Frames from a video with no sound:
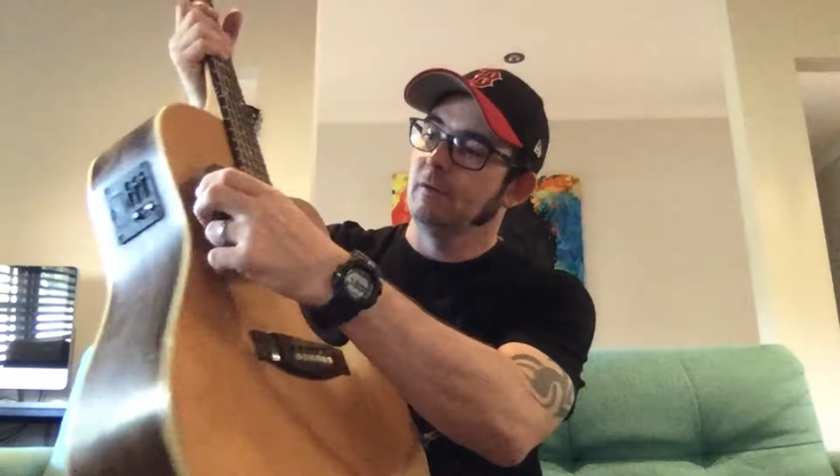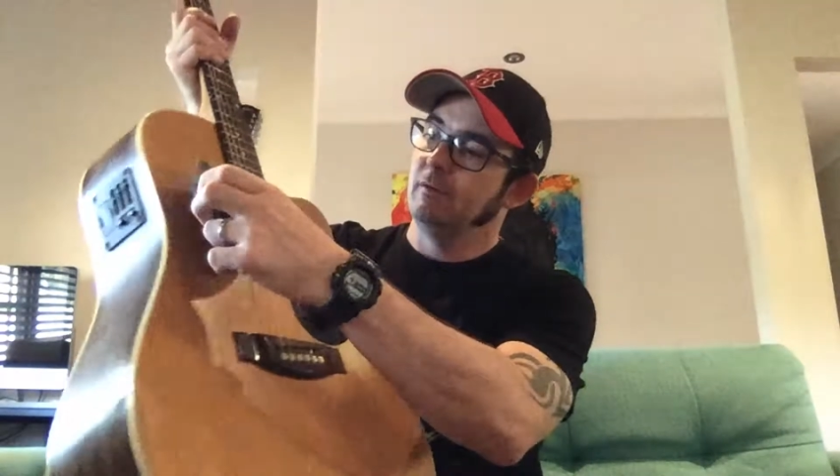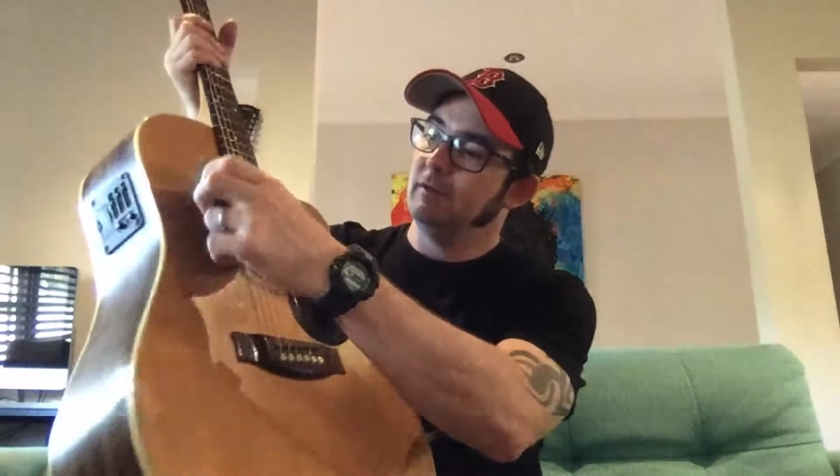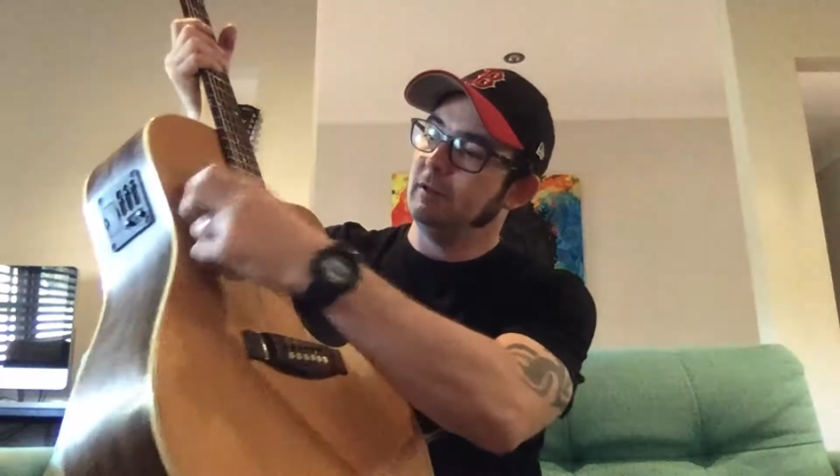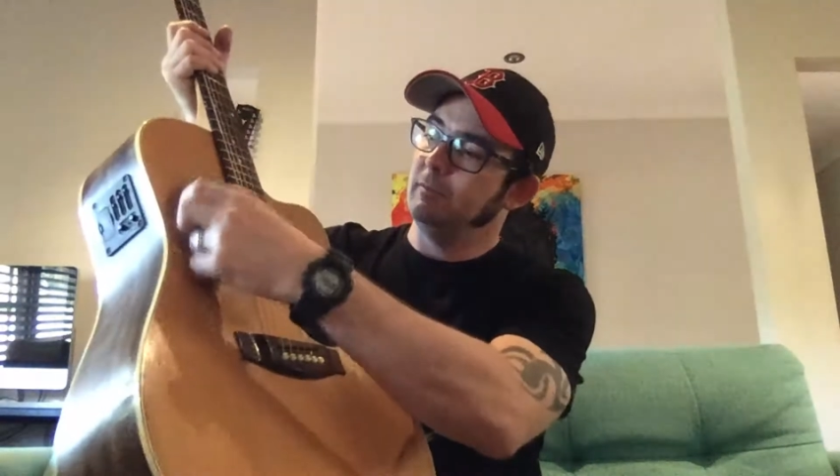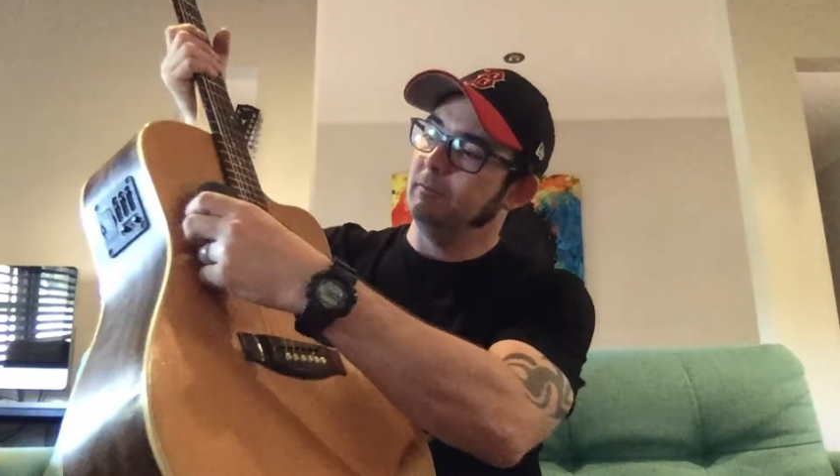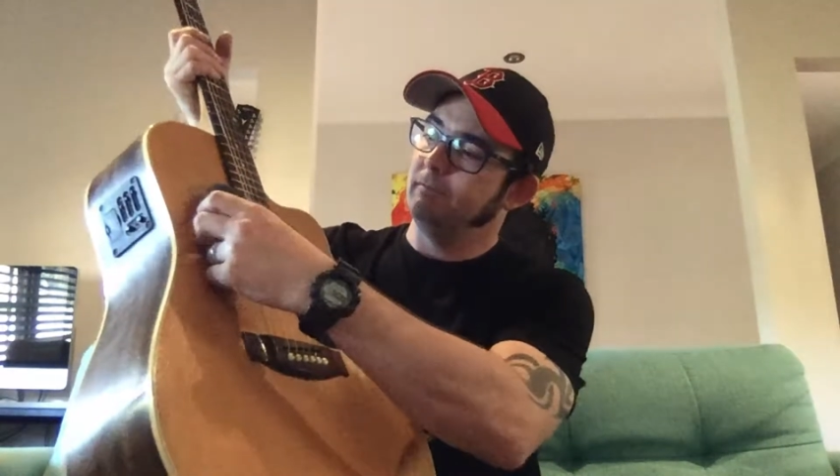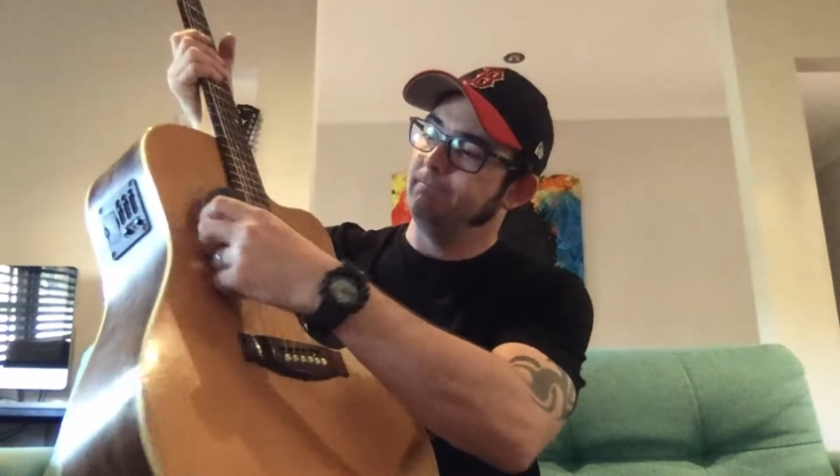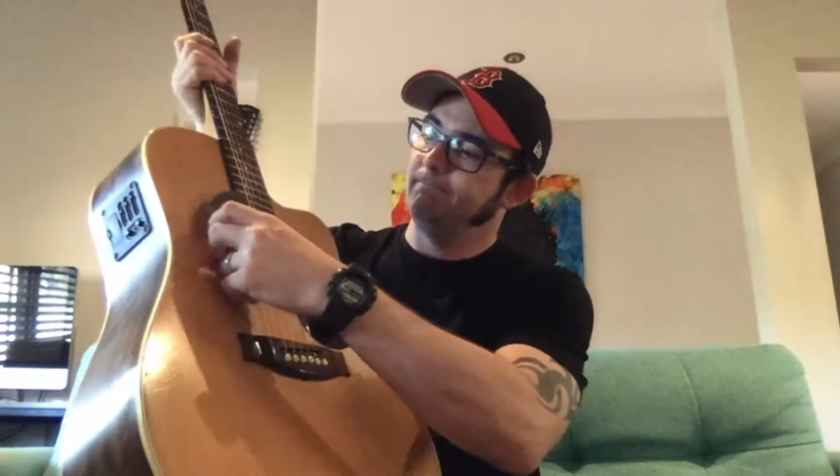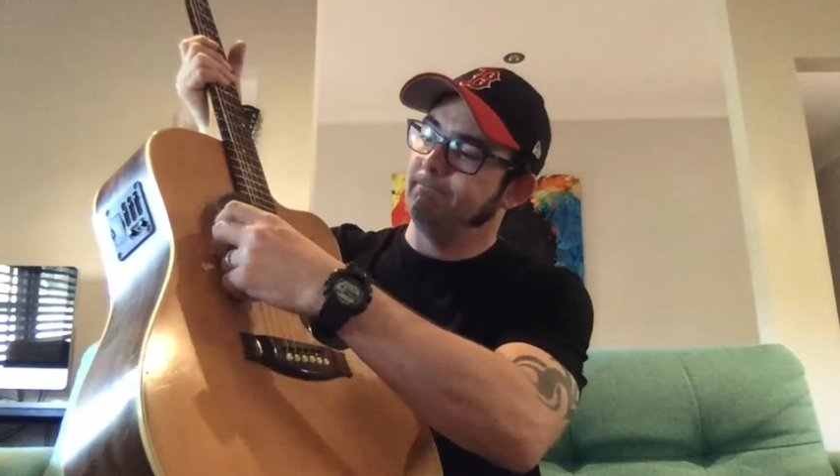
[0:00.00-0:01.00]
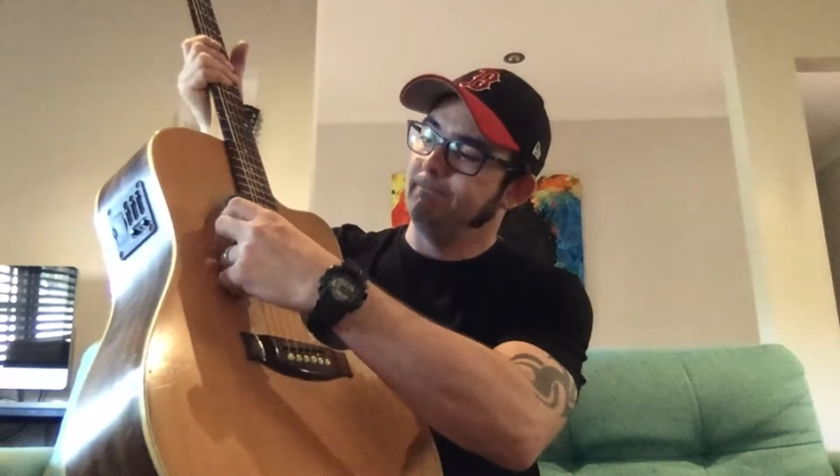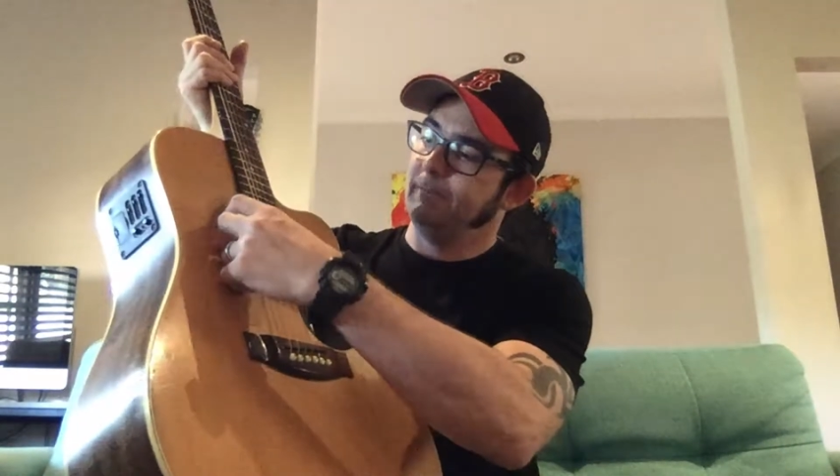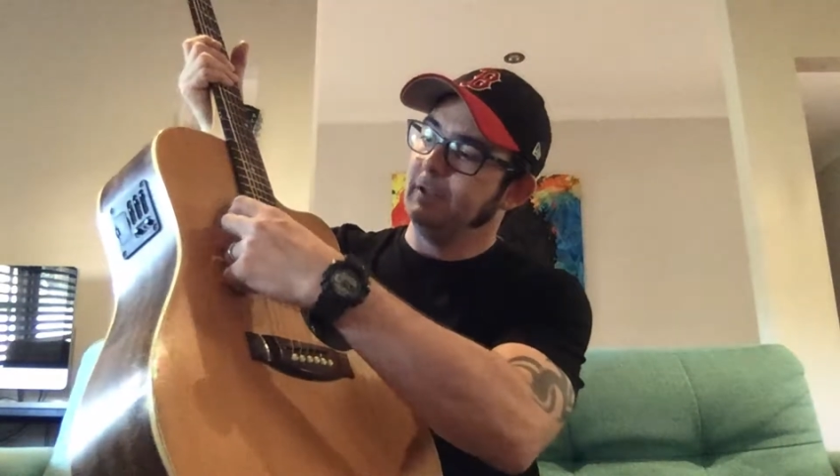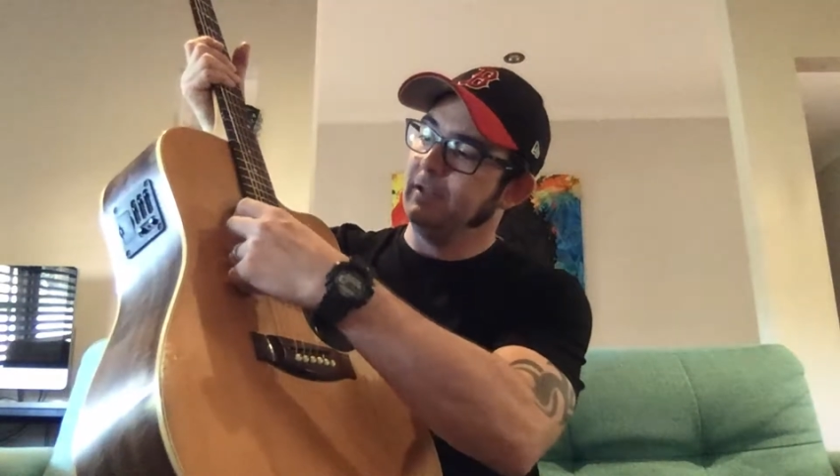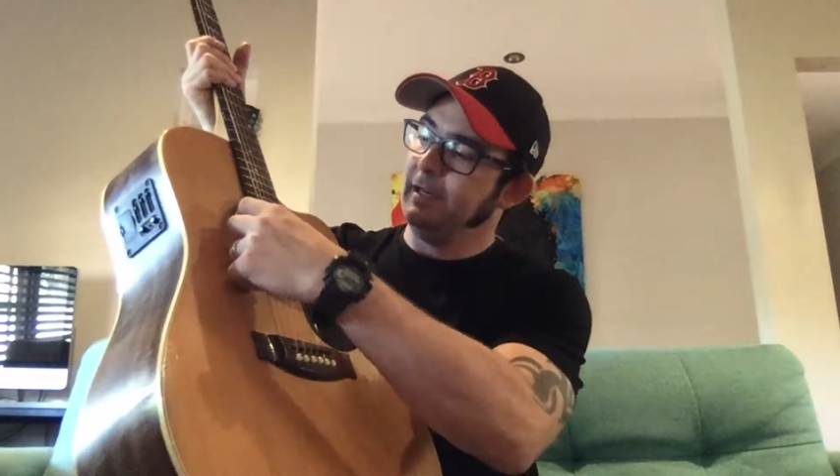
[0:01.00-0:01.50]
kind
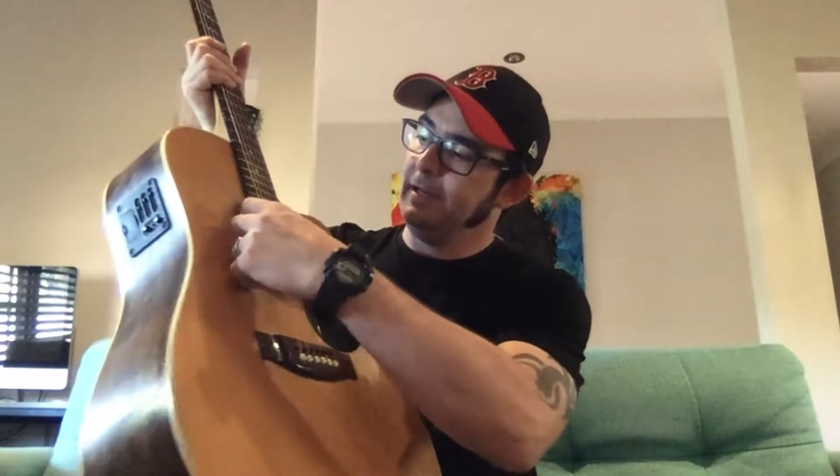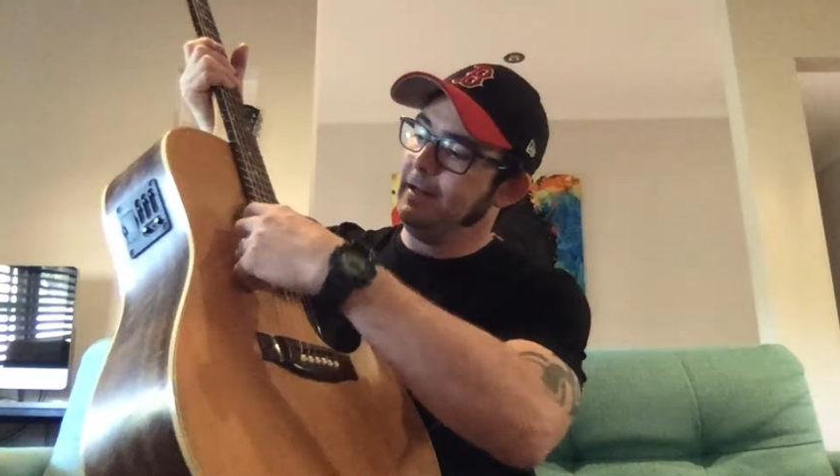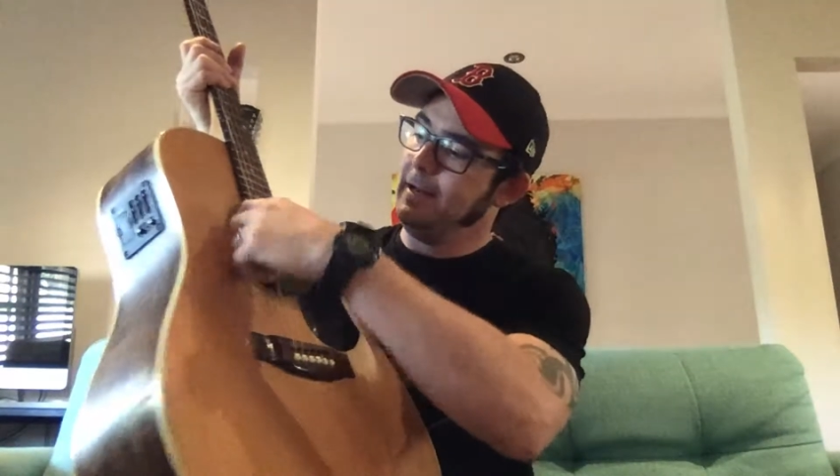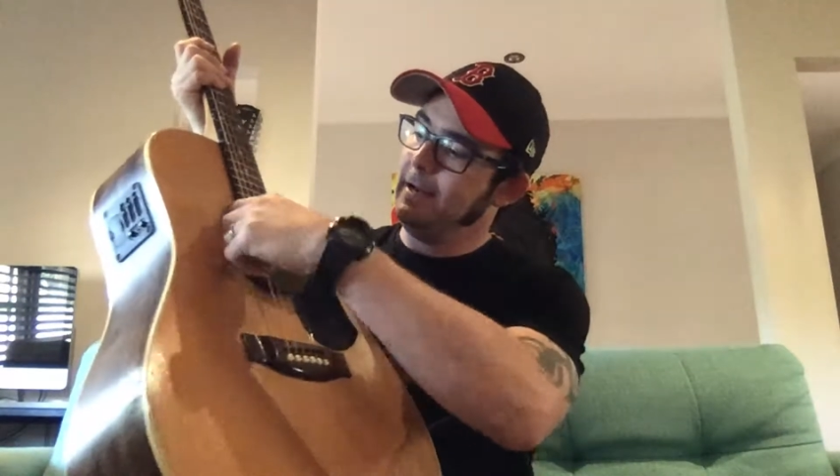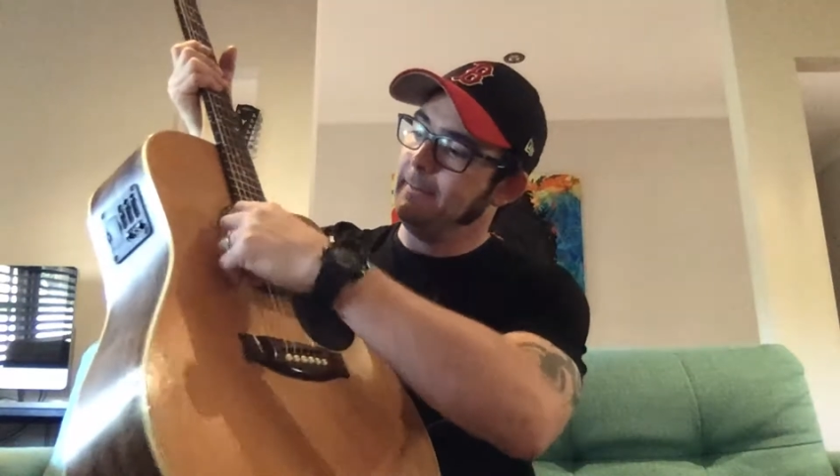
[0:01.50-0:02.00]
of in there.